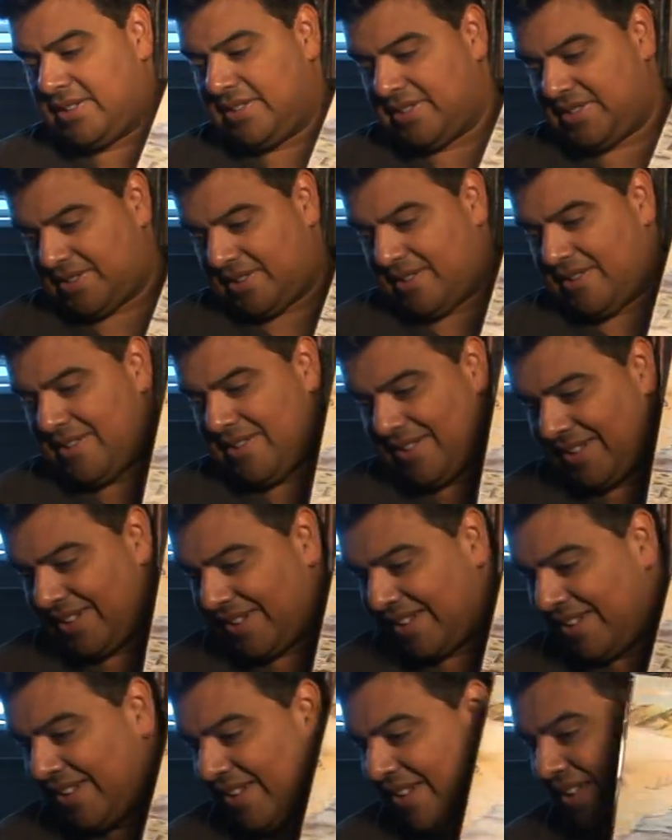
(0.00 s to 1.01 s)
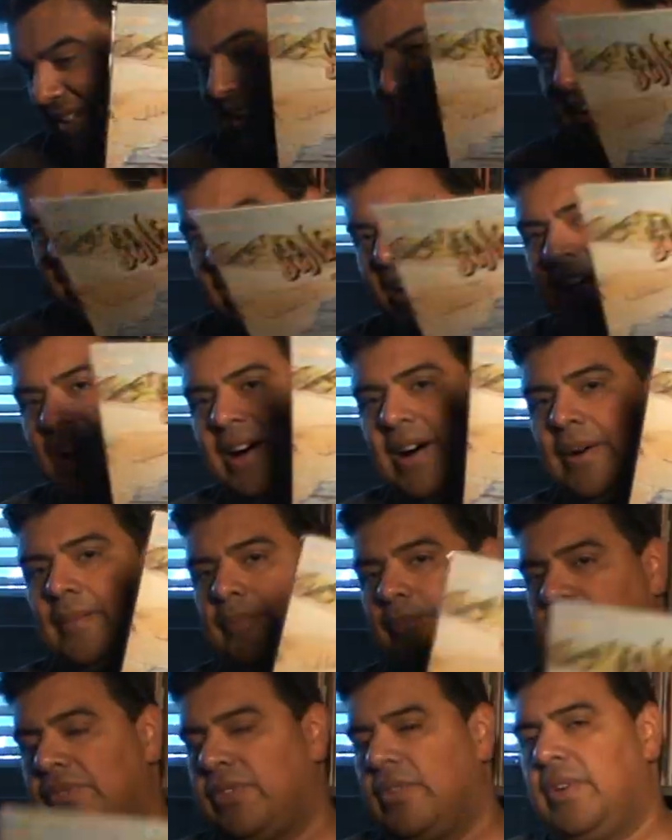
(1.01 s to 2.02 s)
song.
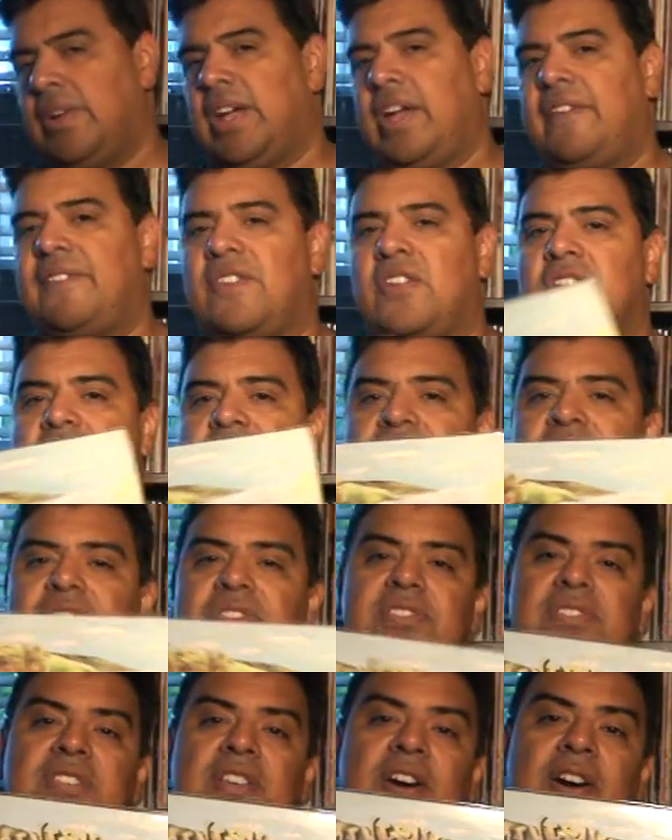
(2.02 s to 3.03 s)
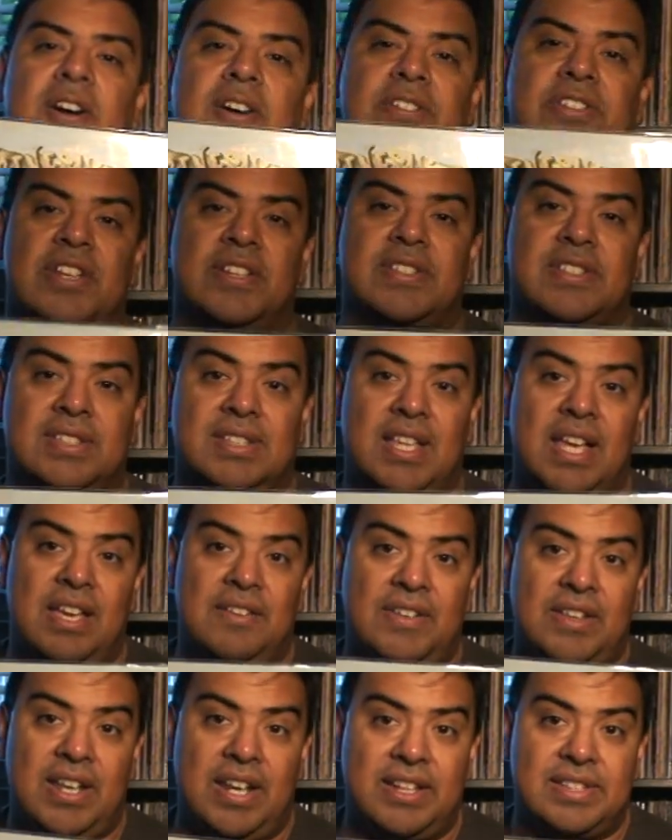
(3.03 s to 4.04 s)
When I first saw Genesis
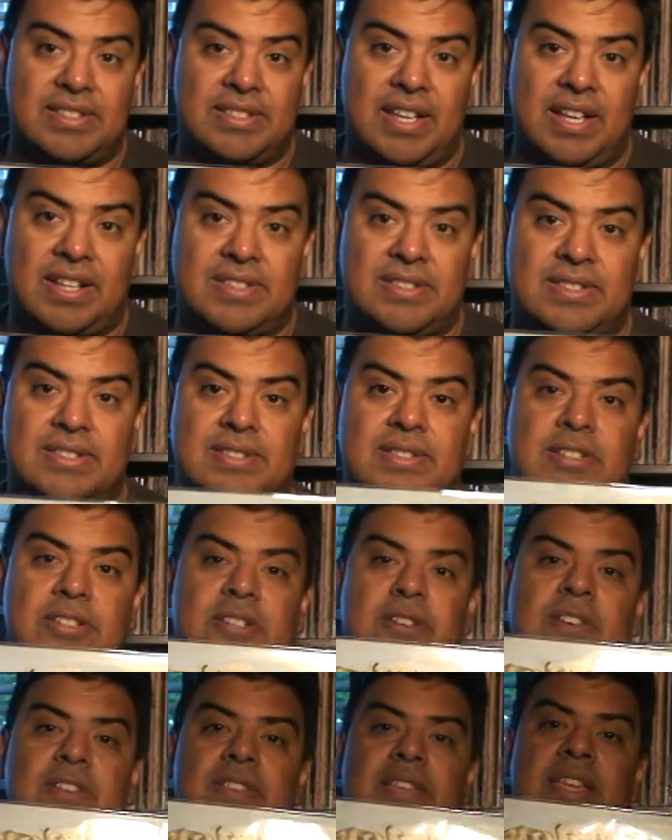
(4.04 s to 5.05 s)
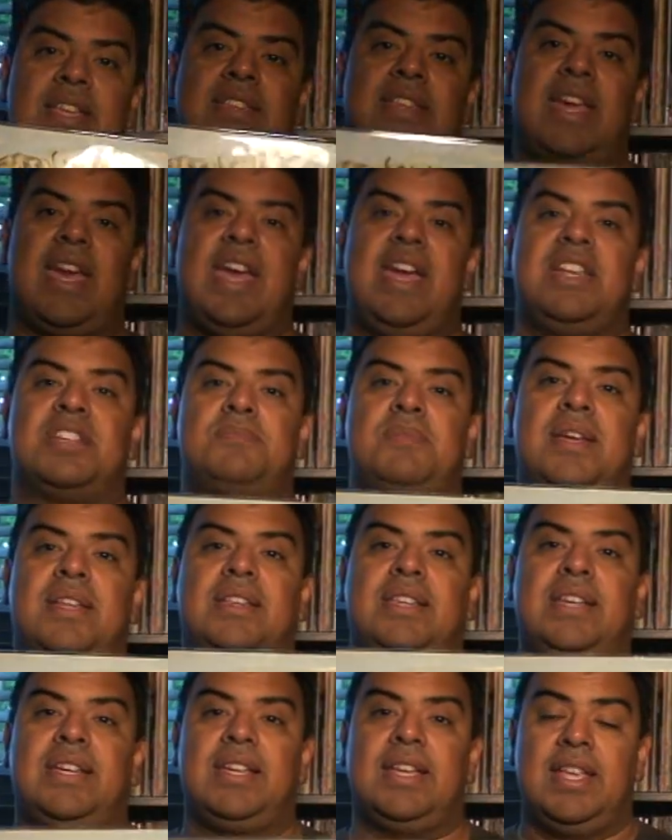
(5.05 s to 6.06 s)
live in 86 during the In the Cage
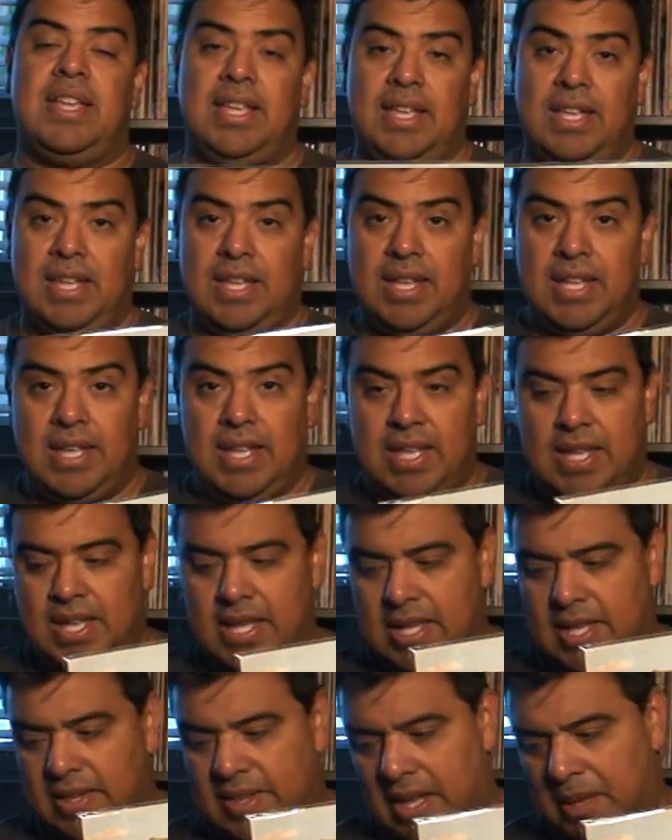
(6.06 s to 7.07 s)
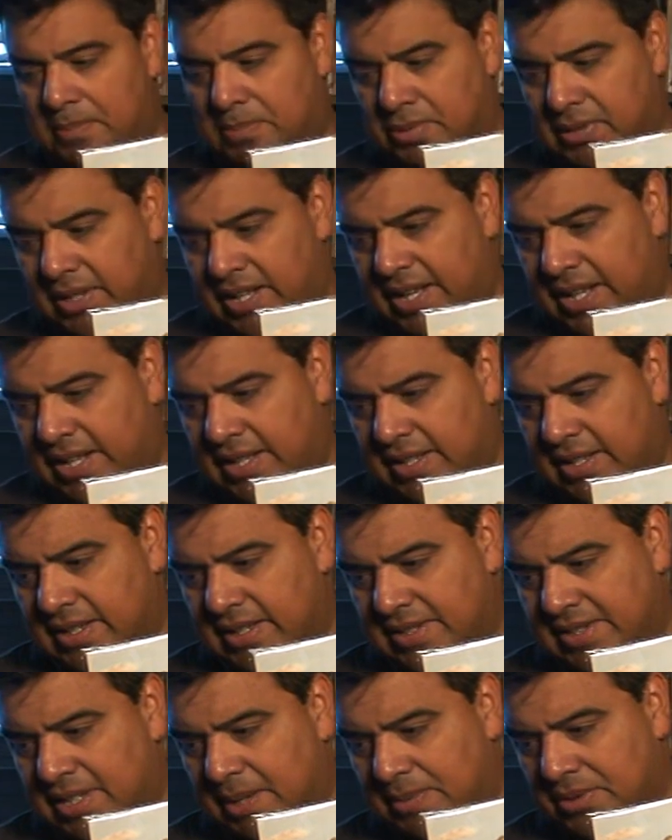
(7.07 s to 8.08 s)
medley, they played
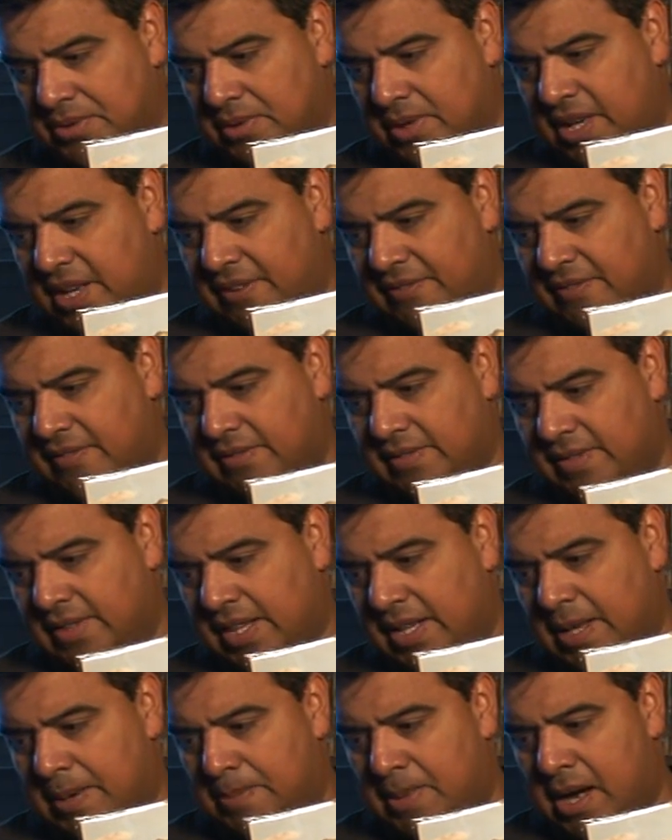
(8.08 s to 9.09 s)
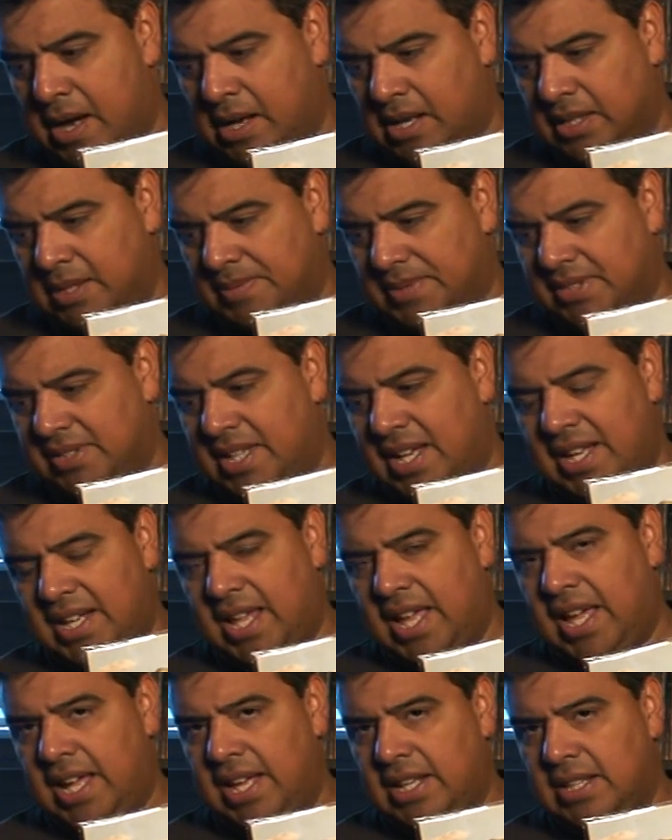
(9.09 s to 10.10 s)
Supper's Ready from the Apocalypse
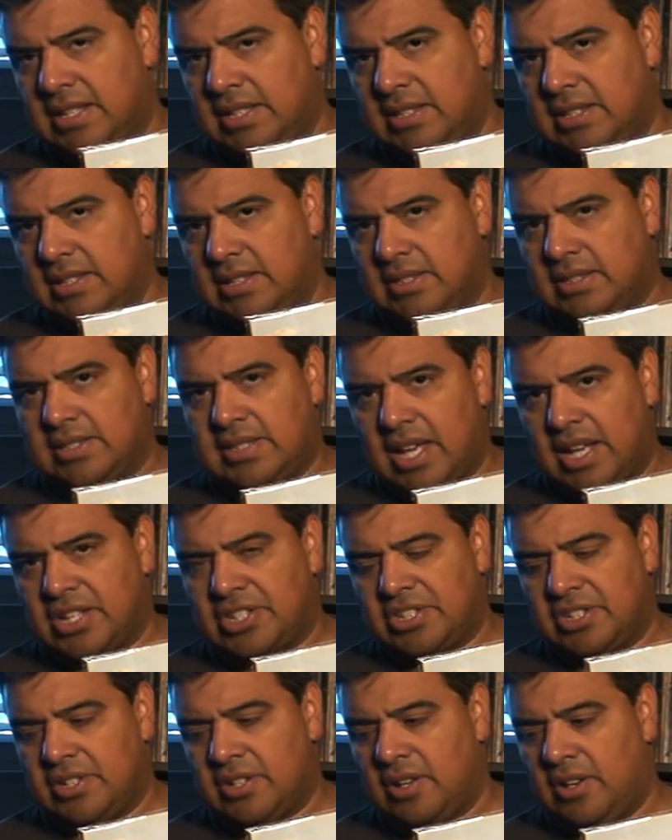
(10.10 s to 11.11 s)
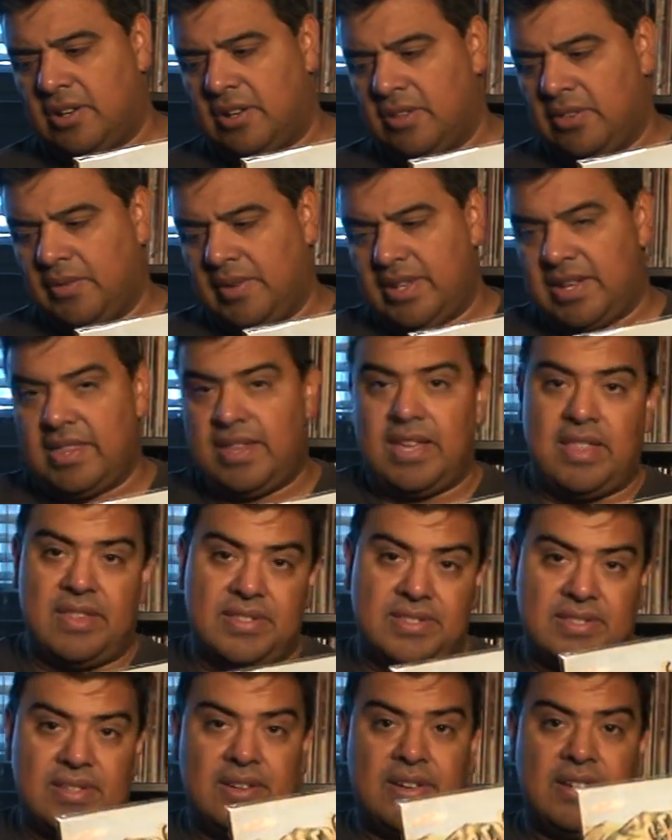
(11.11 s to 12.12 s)
9-8 section all the way to the end of
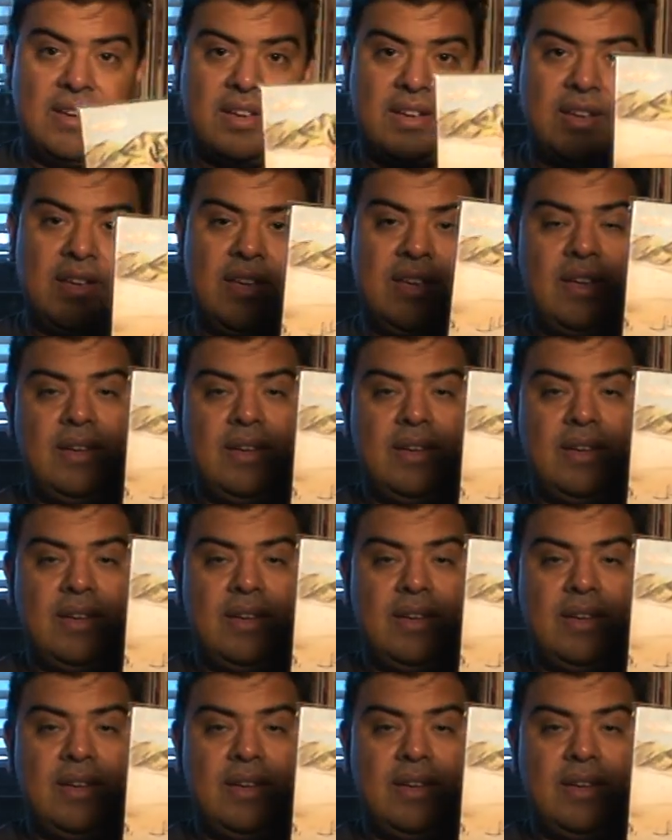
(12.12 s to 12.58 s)
the song.